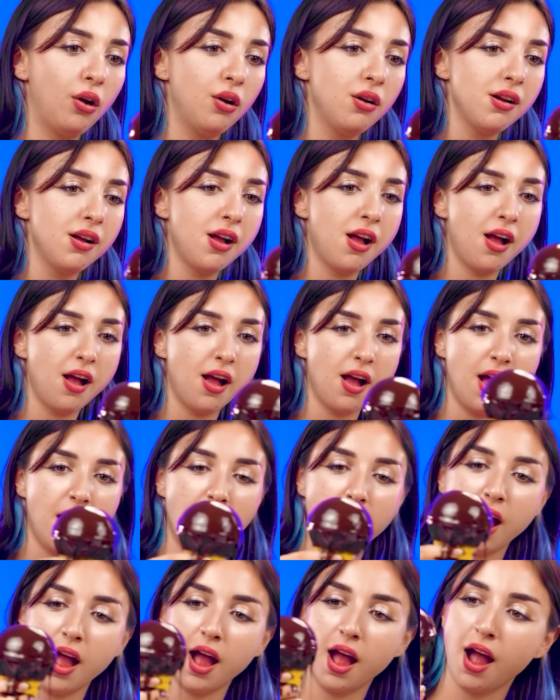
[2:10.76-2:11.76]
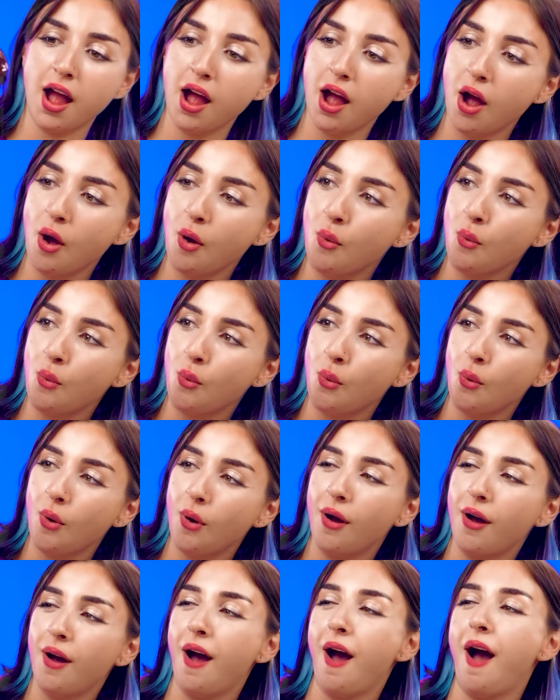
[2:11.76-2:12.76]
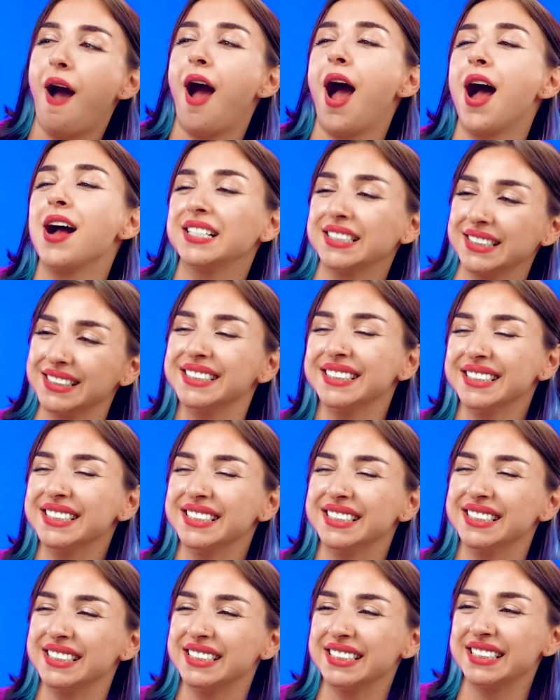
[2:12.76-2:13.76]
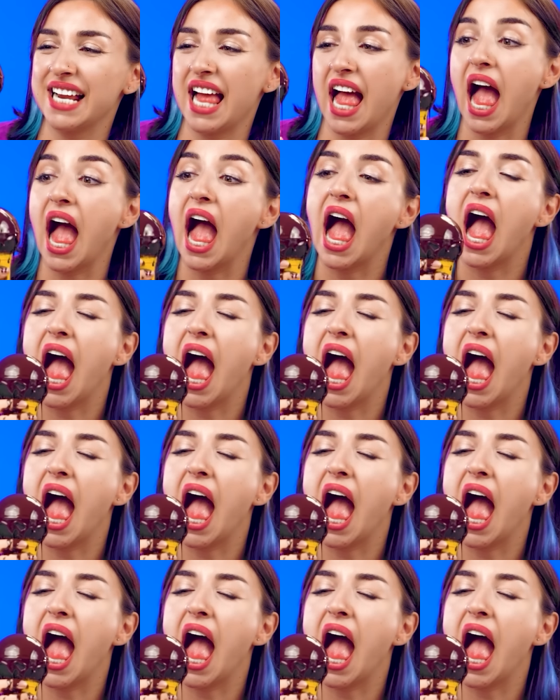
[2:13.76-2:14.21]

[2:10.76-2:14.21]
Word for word: Hey, it worked! Look! Kinda looks like an ice cream cone.